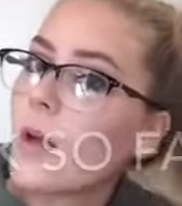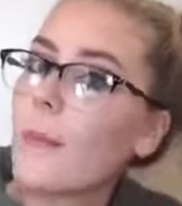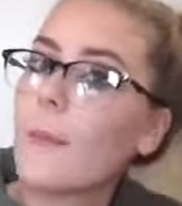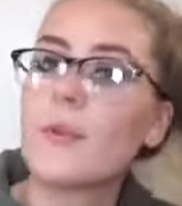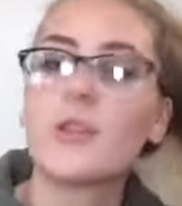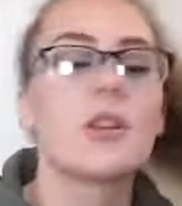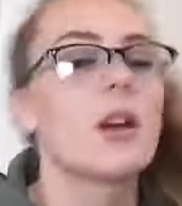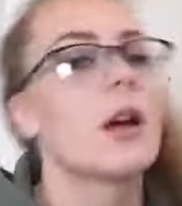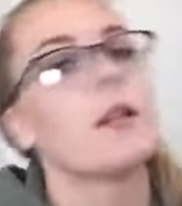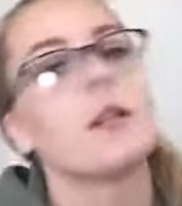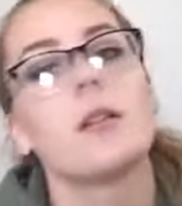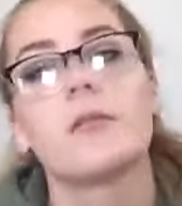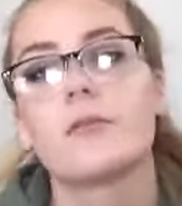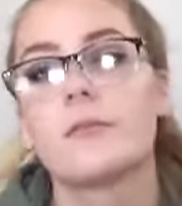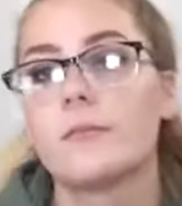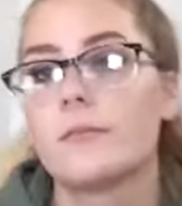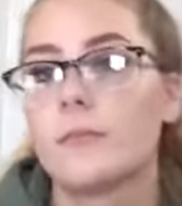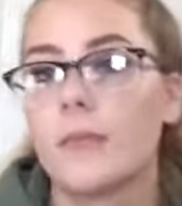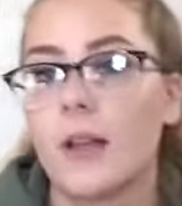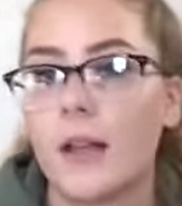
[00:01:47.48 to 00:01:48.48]
But yeah, I love,
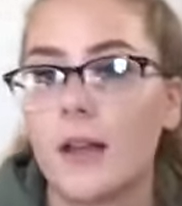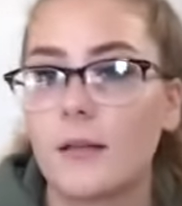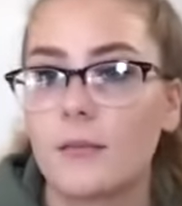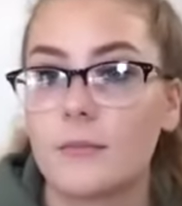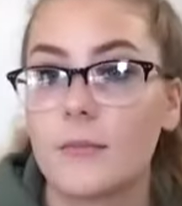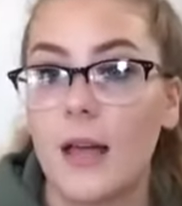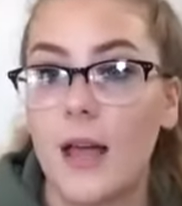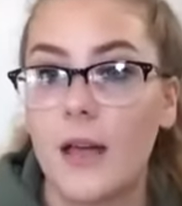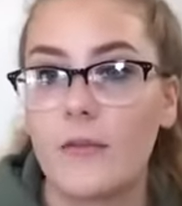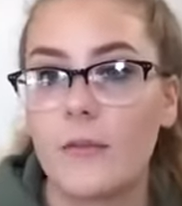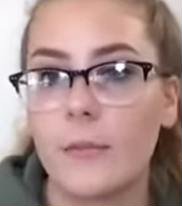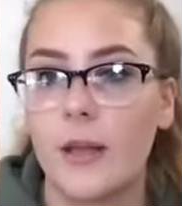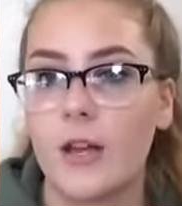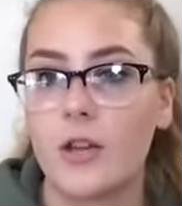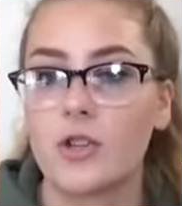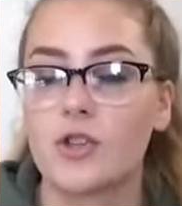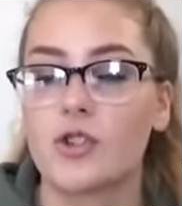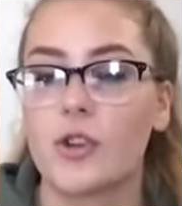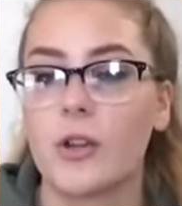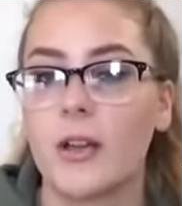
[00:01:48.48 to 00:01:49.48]
like, having my
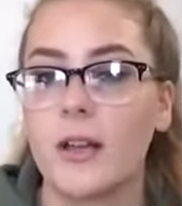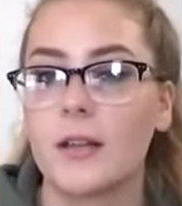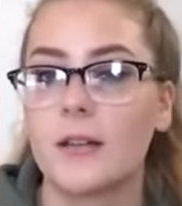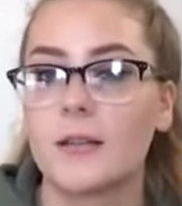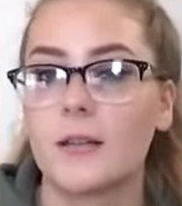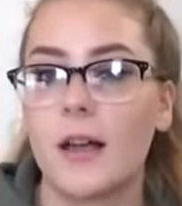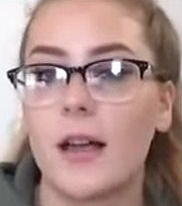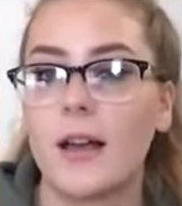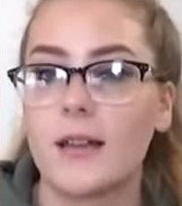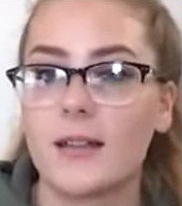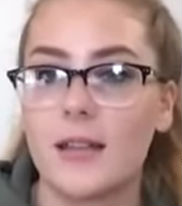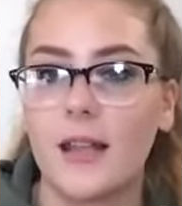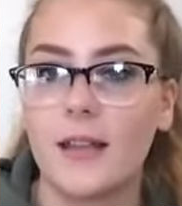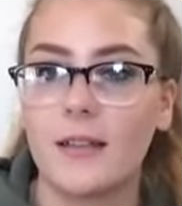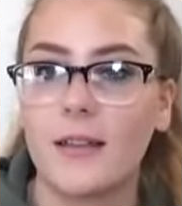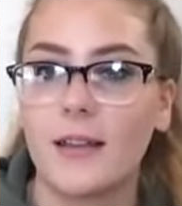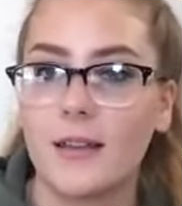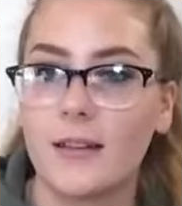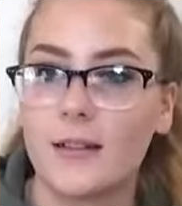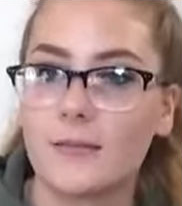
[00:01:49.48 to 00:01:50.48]
hair straightened. I just
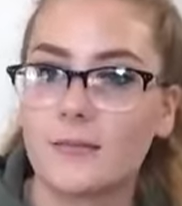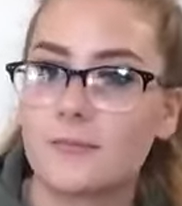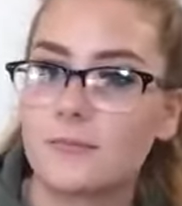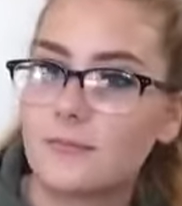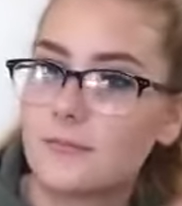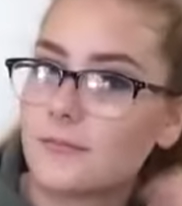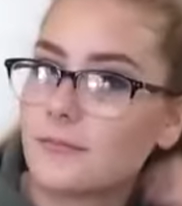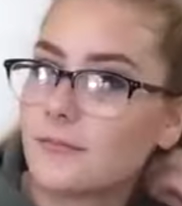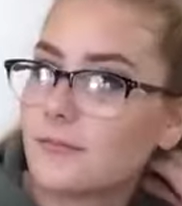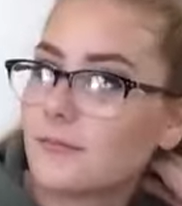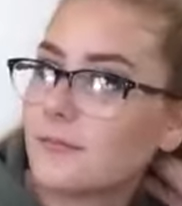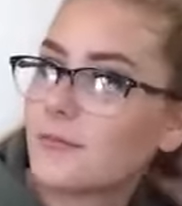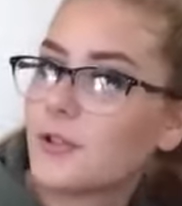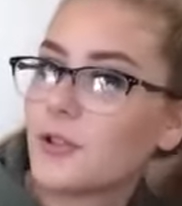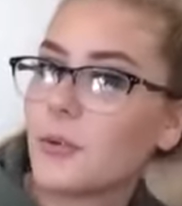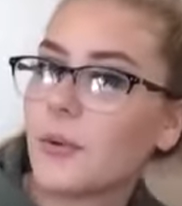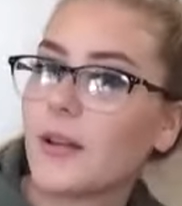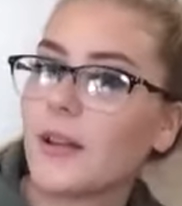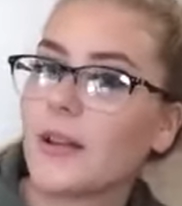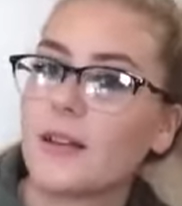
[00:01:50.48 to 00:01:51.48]
hate, like,
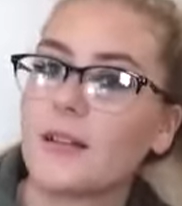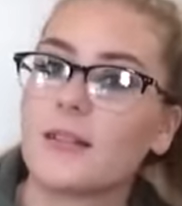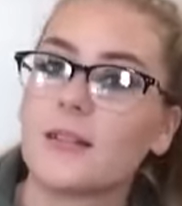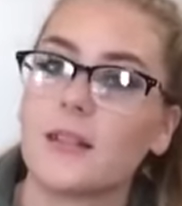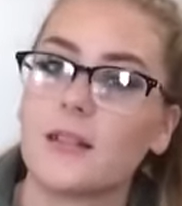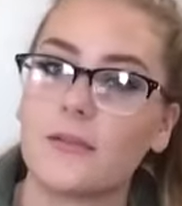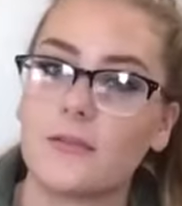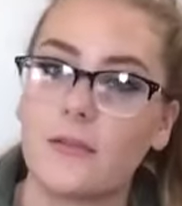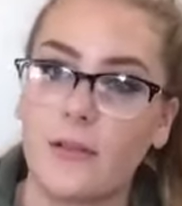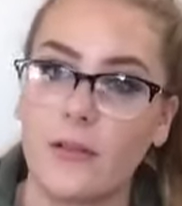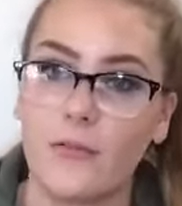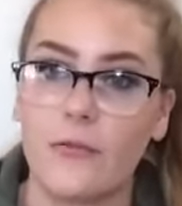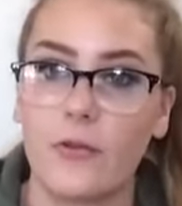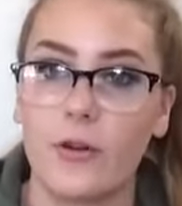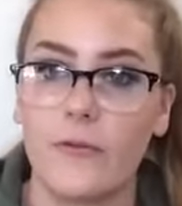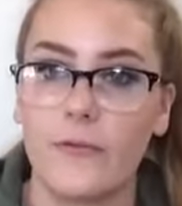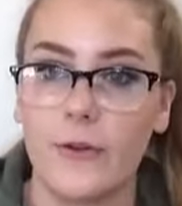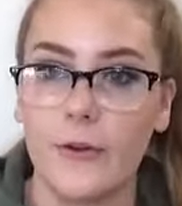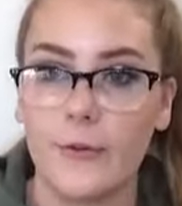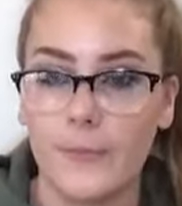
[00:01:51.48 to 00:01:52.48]
doing it because it takes fucking
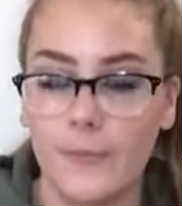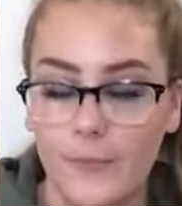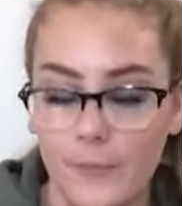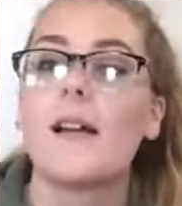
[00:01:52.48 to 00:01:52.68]
forever.